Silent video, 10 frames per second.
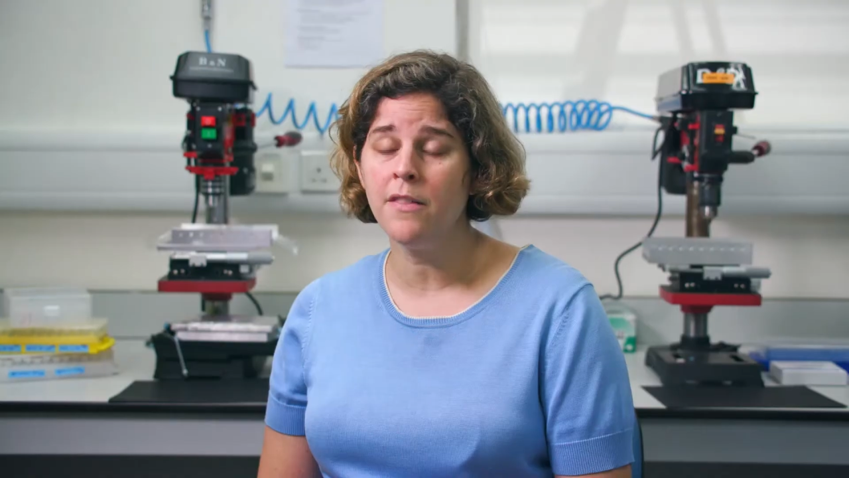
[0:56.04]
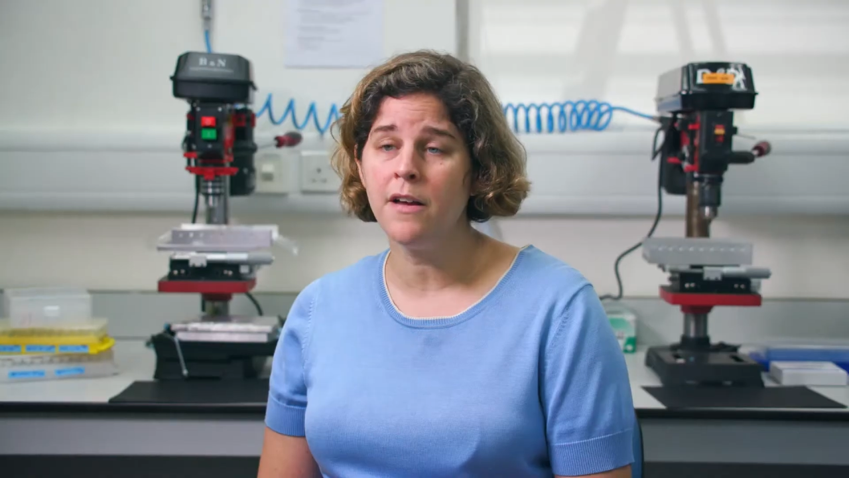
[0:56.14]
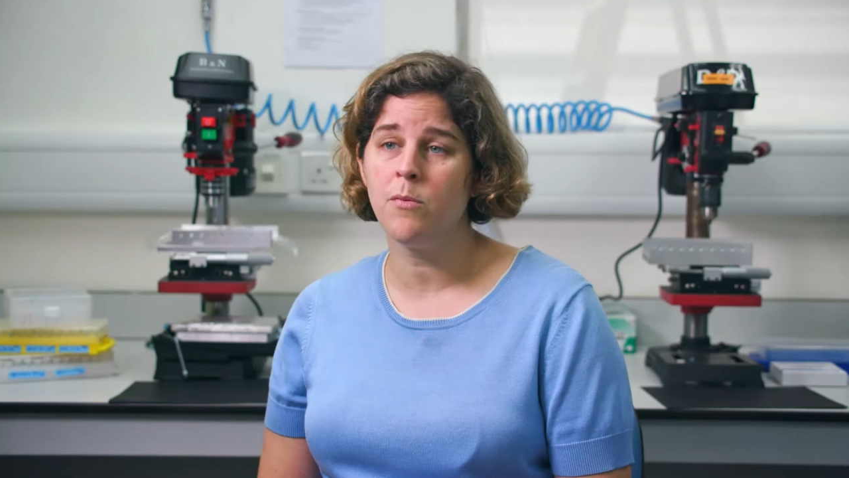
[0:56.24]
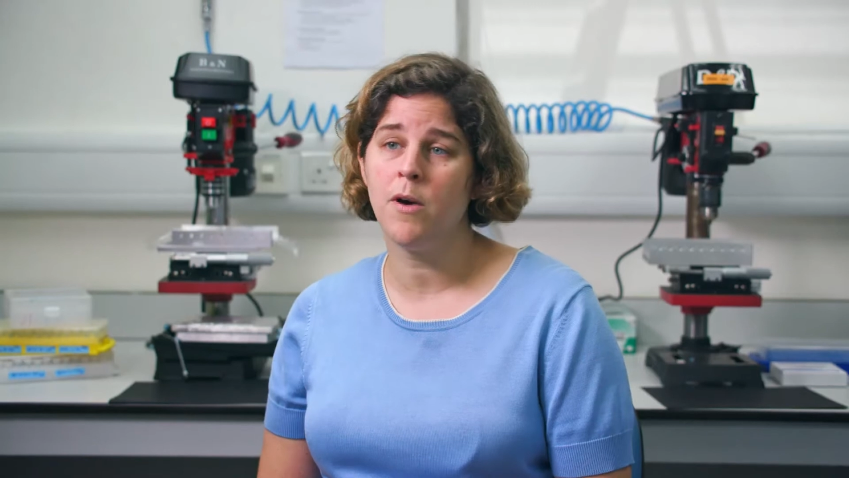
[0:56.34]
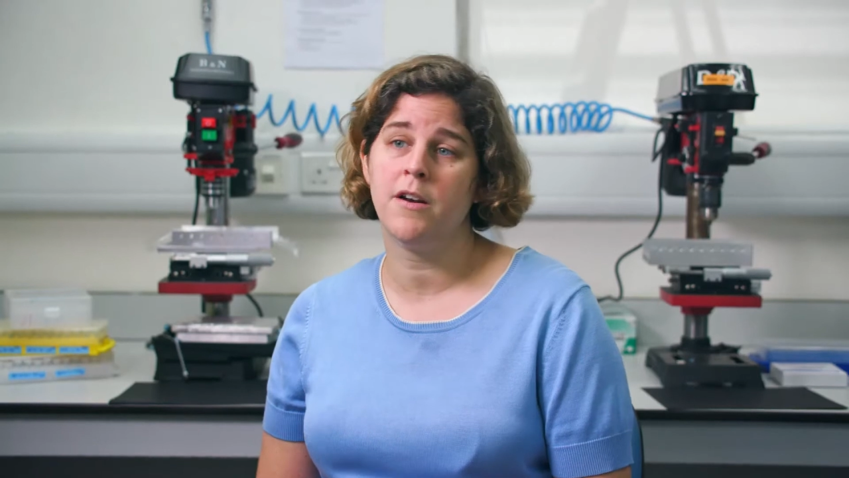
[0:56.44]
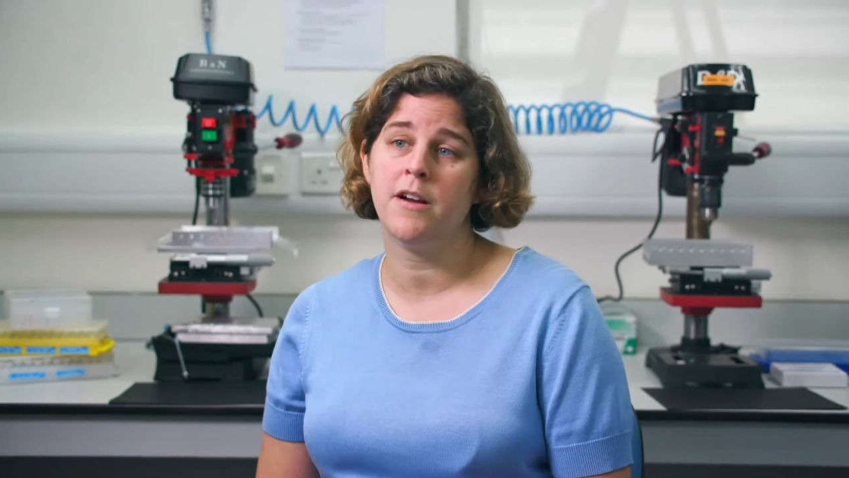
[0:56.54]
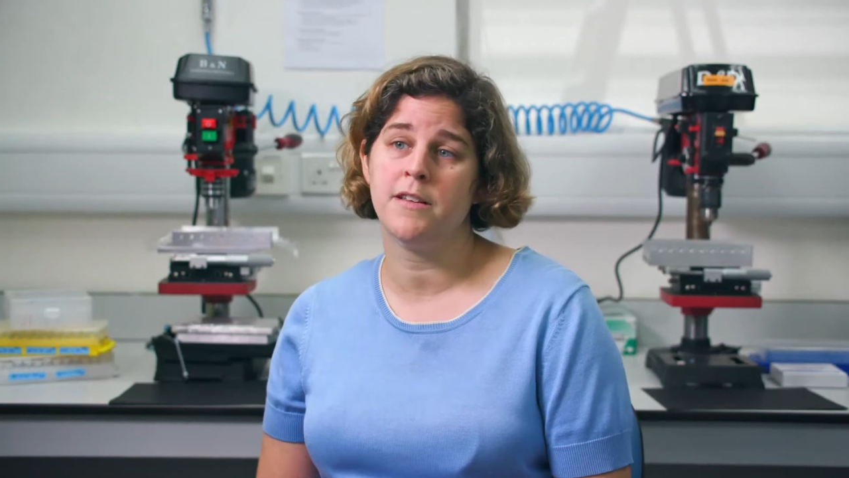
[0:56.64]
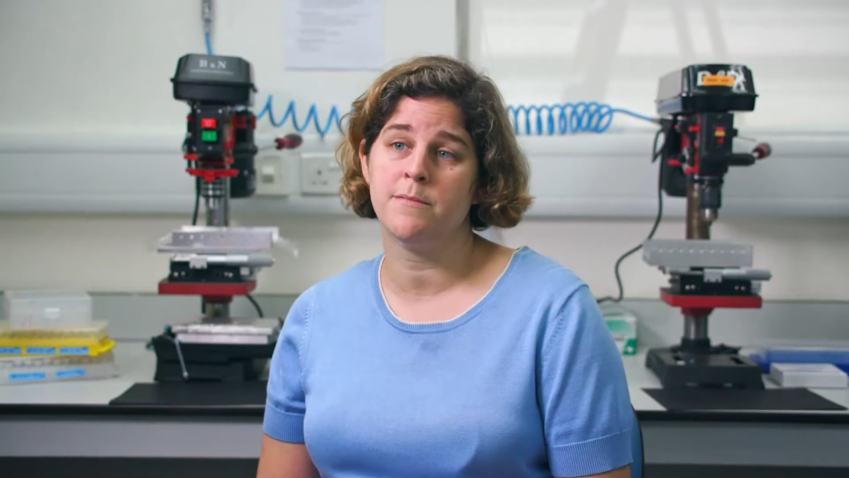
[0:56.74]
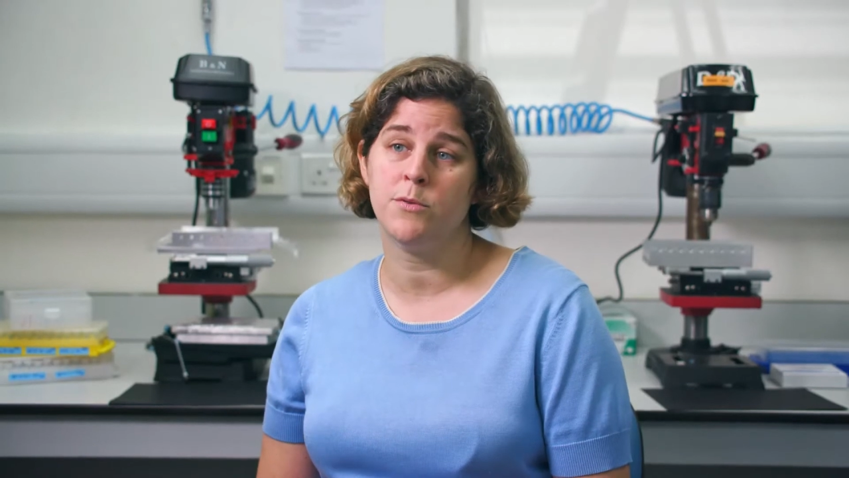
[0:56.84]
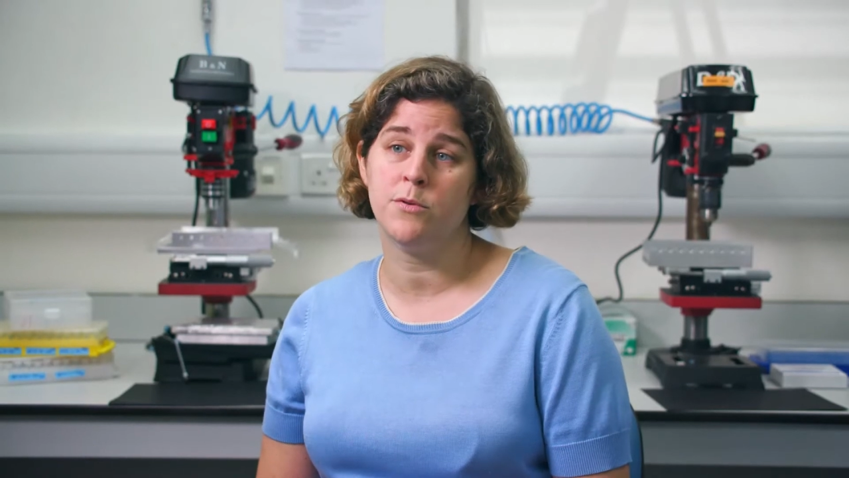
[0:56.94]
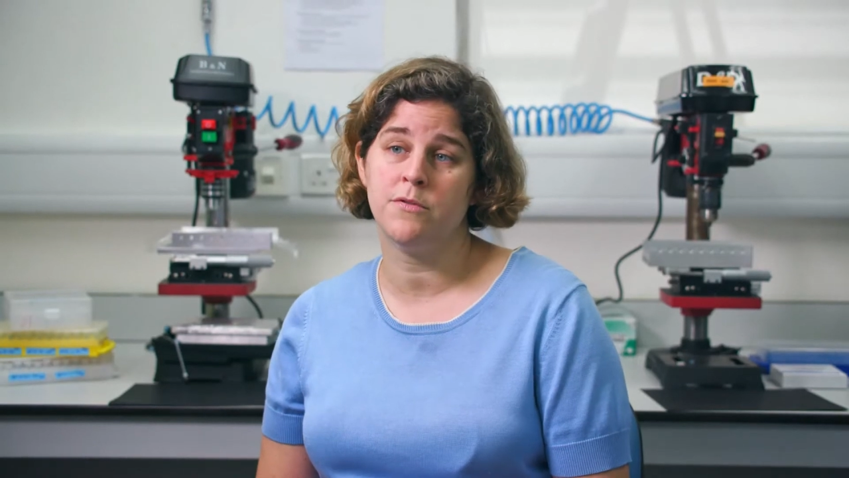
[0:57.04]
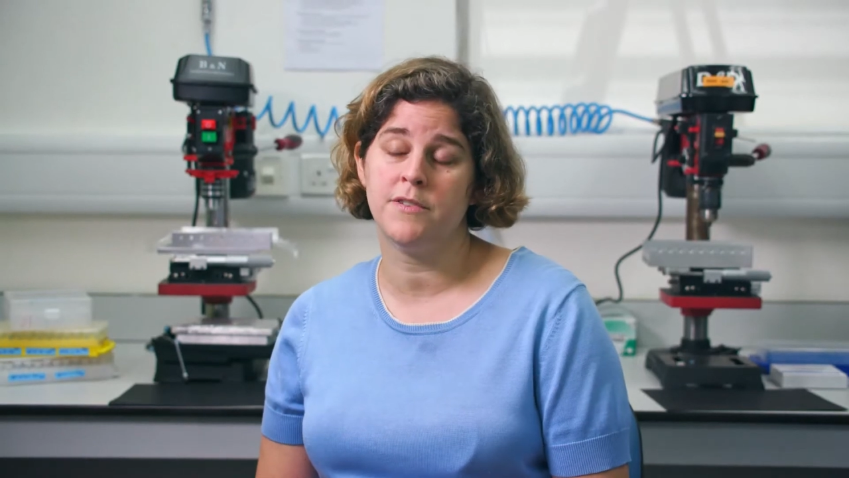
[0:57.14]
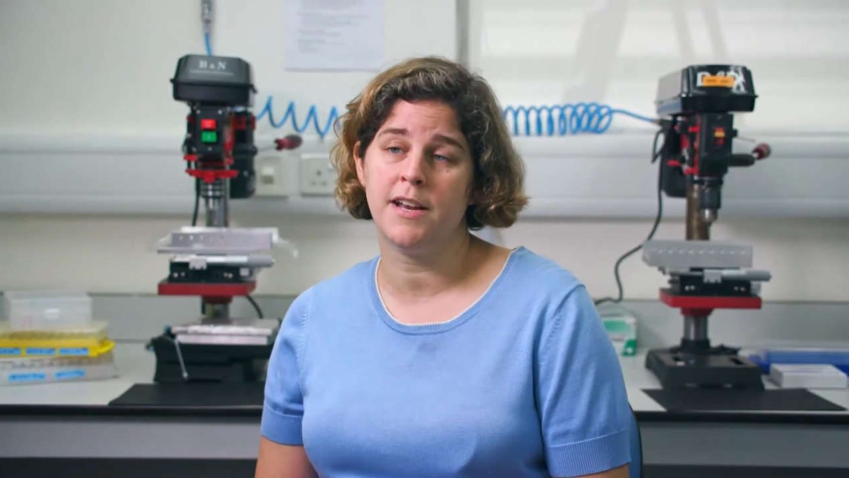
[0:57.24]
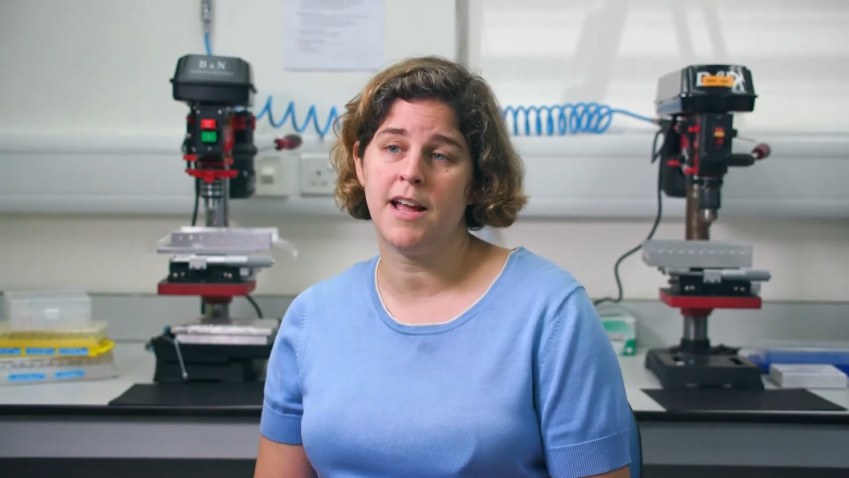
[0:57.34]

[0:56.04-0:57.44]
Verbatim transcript: that water has moved and